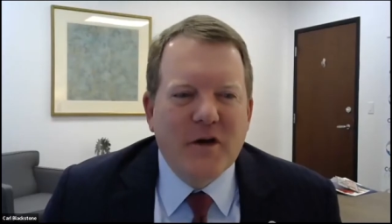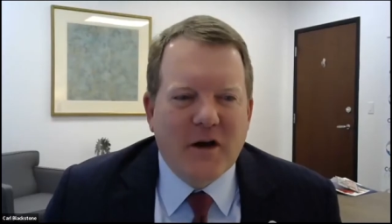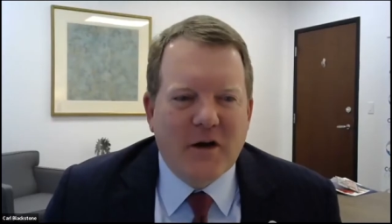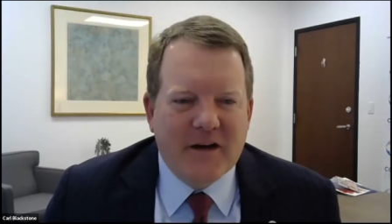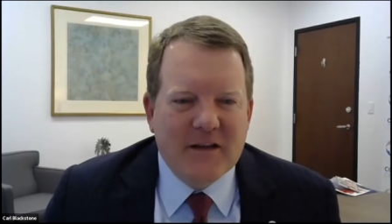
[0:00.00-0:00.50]
you go
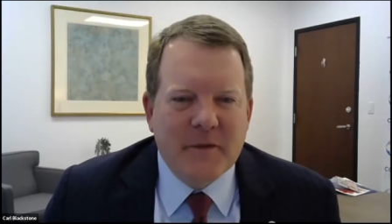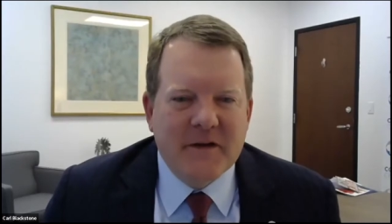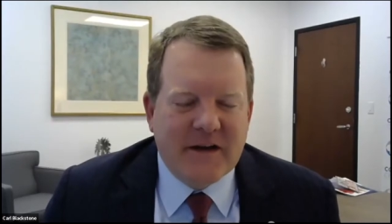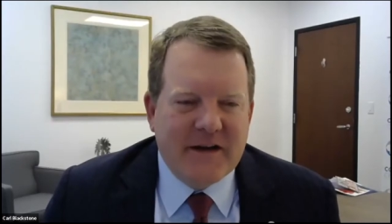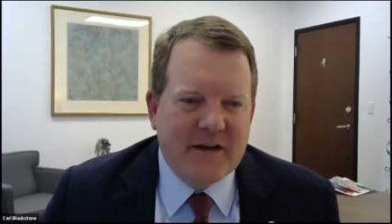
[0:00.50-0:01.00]
there, let me
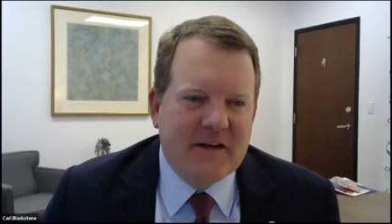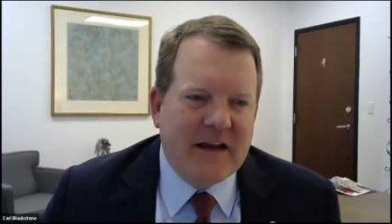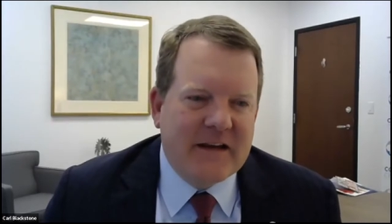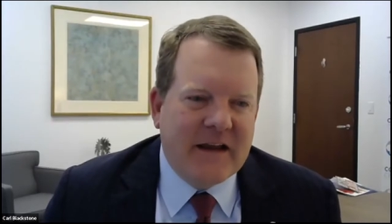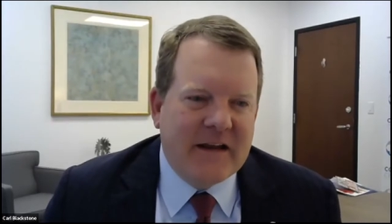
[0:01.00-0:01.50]
say,
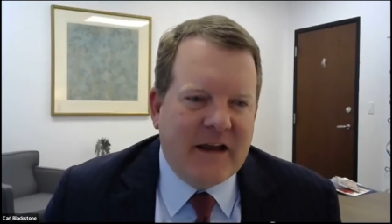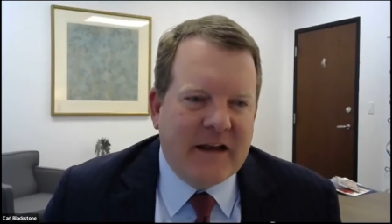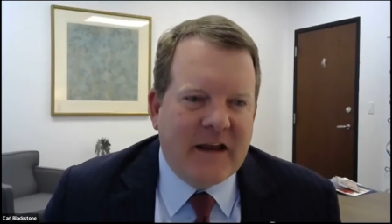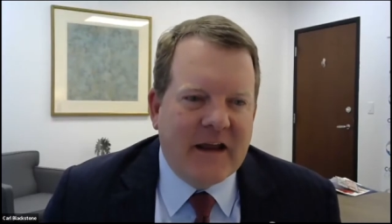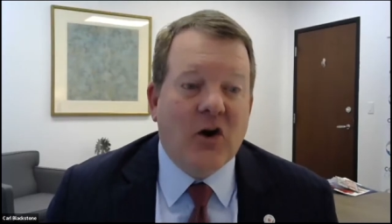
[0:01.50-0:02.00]
in, in,
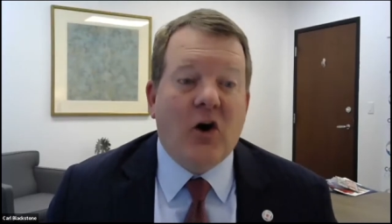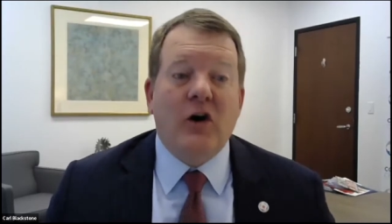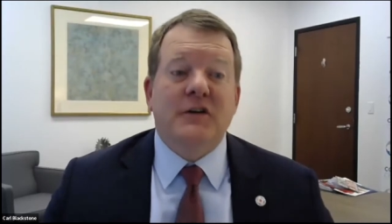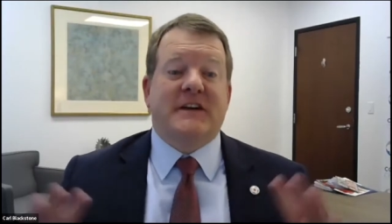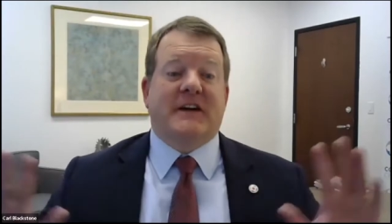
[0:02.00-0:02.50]
in all
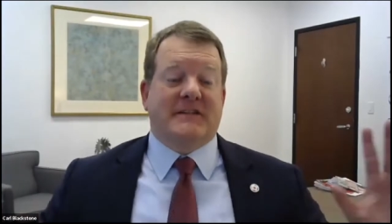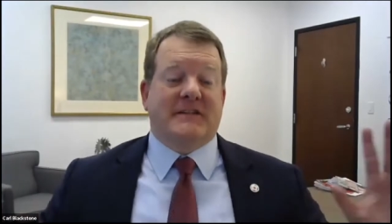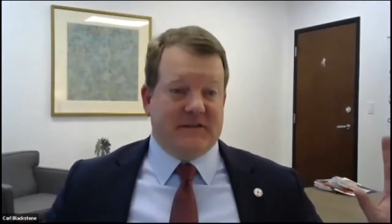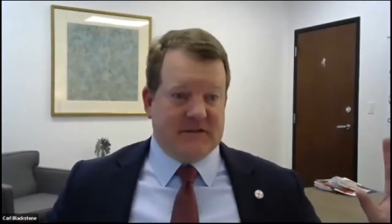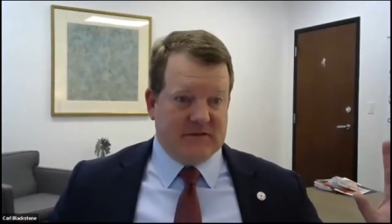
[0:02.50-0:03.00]

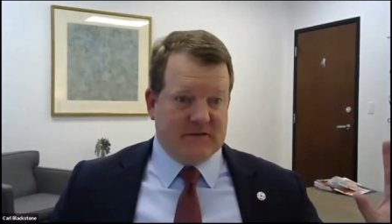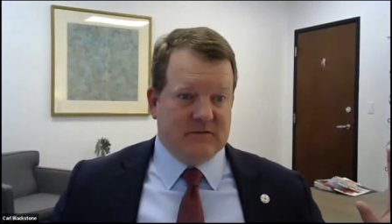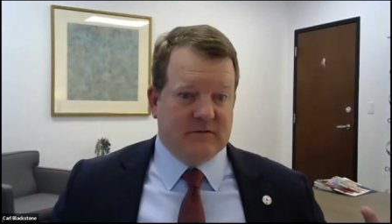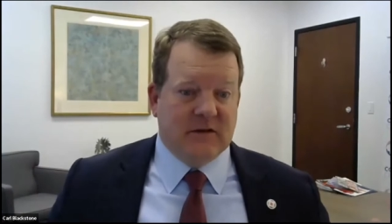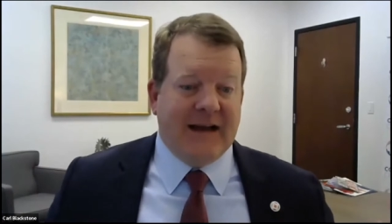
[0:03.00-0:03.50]
seriousness,
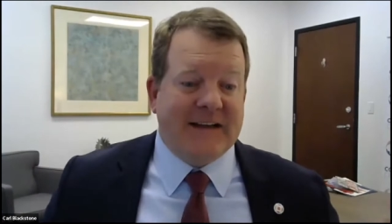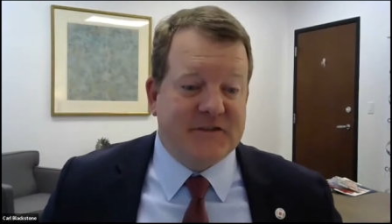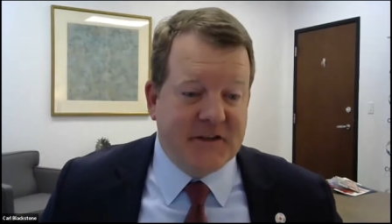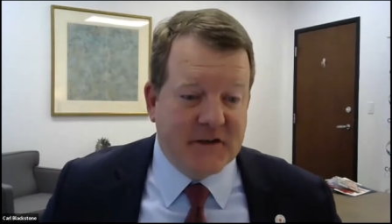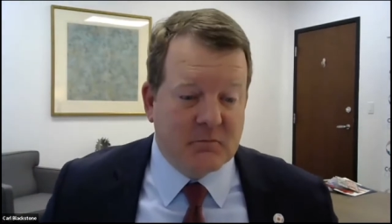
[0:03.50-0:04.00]
last
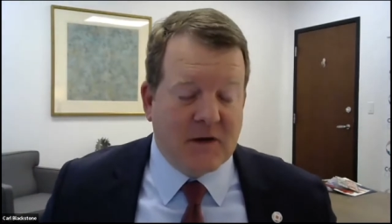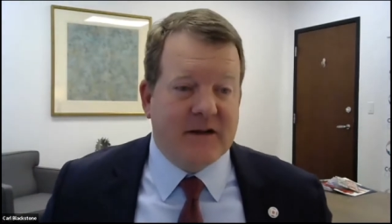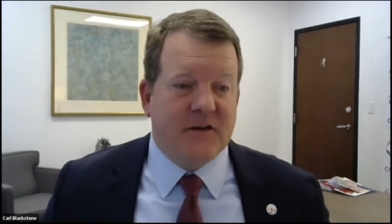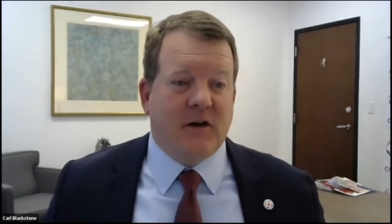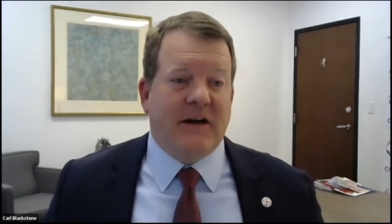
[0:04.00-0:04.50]
year,
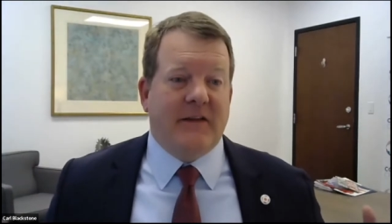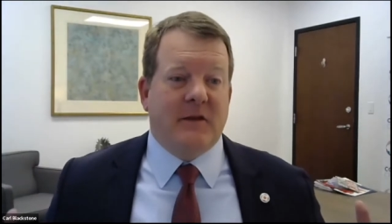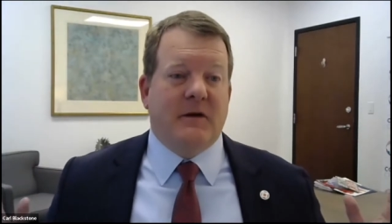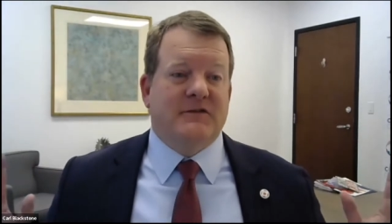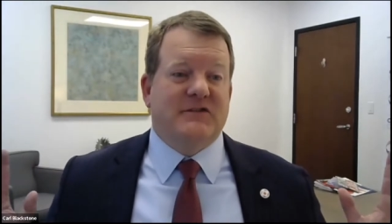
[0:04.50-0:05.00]
Michael, y'all had the
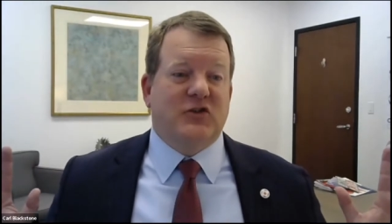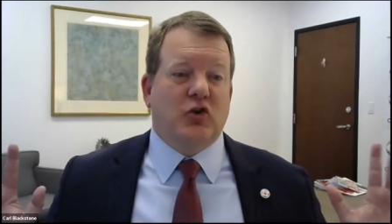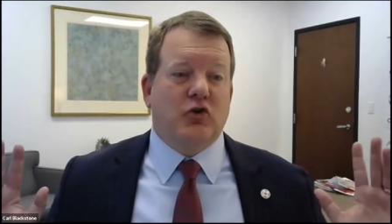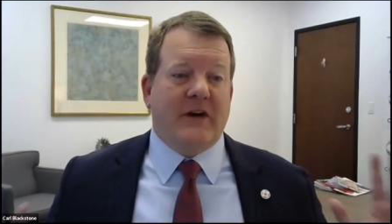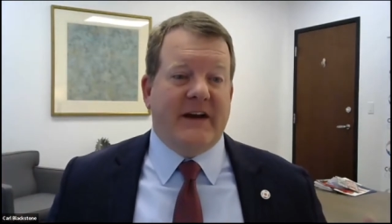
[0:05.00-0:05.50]
most
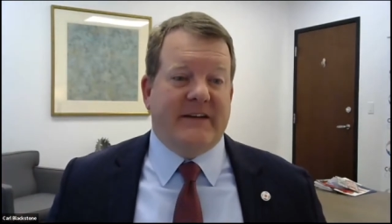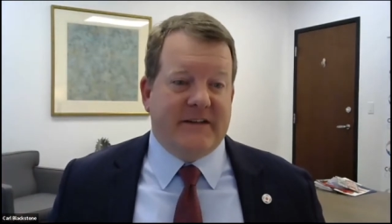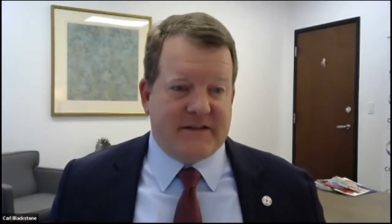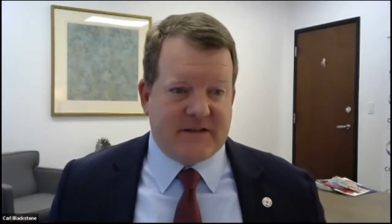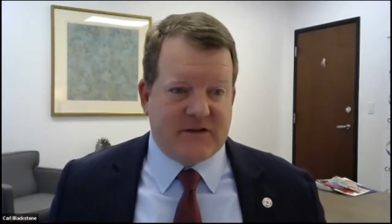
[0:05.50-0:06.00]

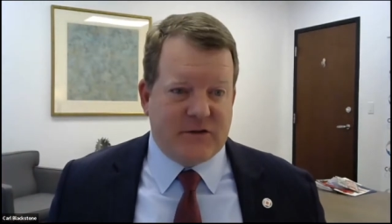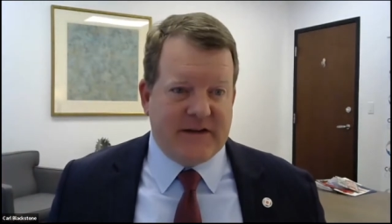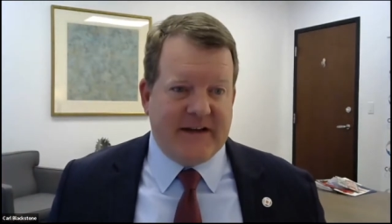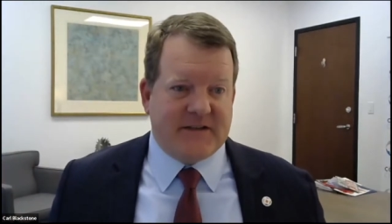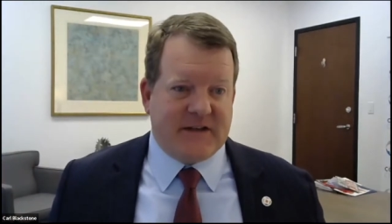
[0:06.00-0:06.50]
craziest two
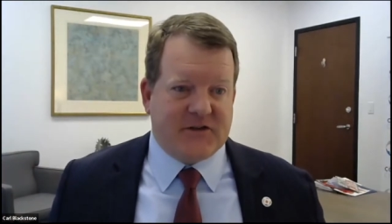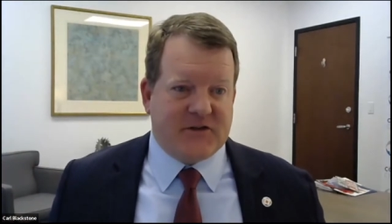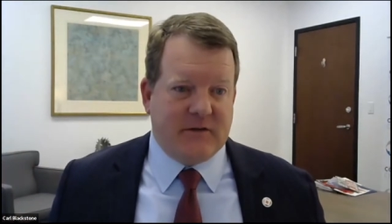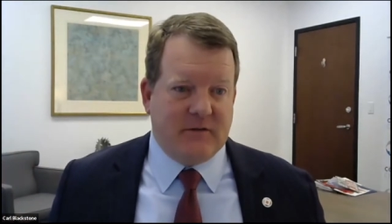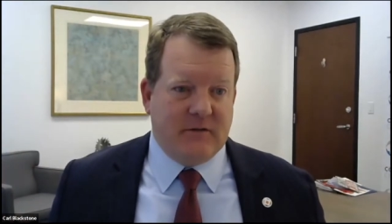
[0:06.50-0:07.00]
day
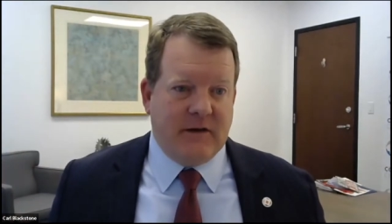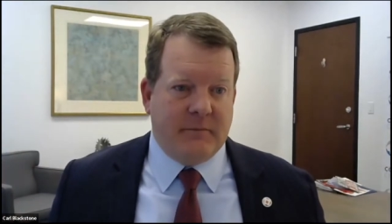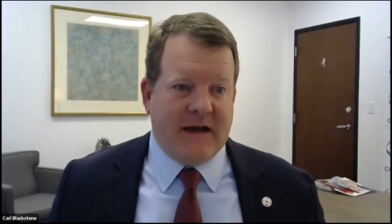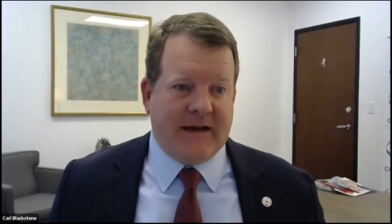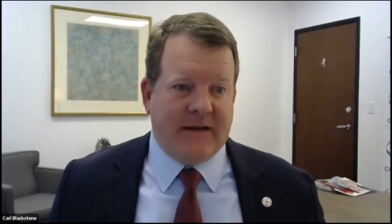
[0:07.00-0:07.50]
session
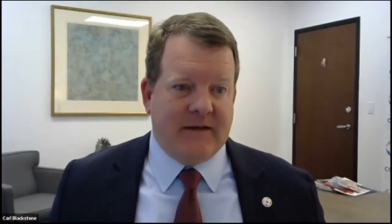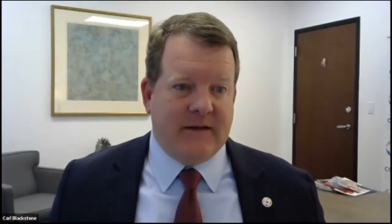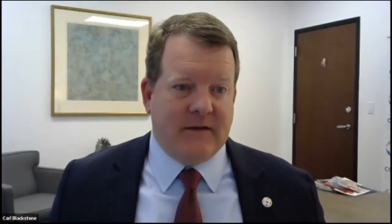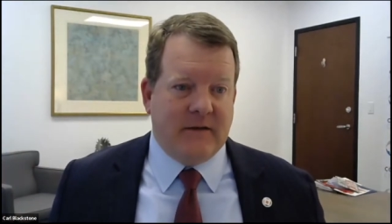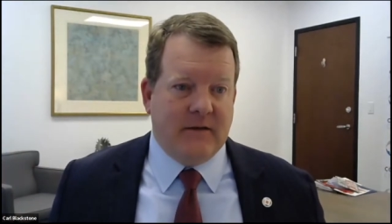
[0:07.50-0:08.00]
back in
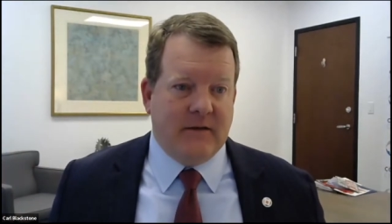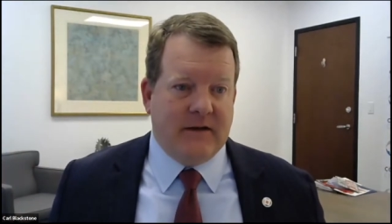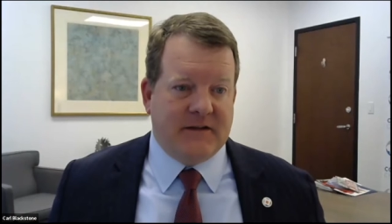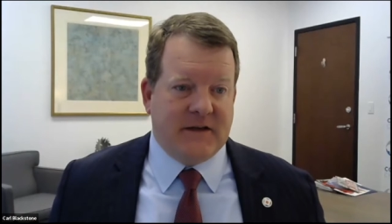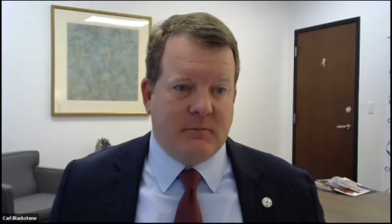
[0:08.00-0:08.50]

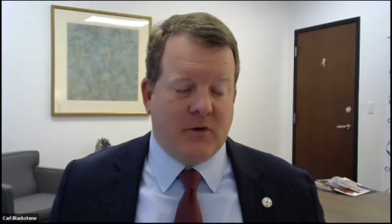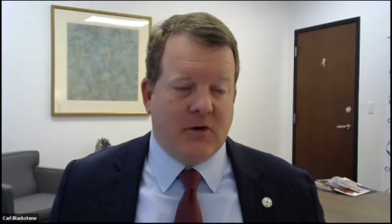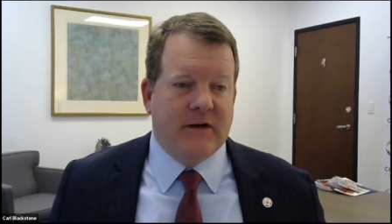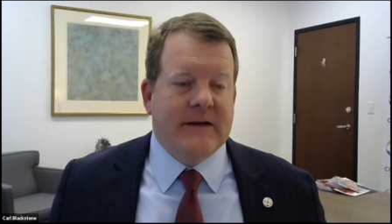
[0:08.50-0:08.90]
December.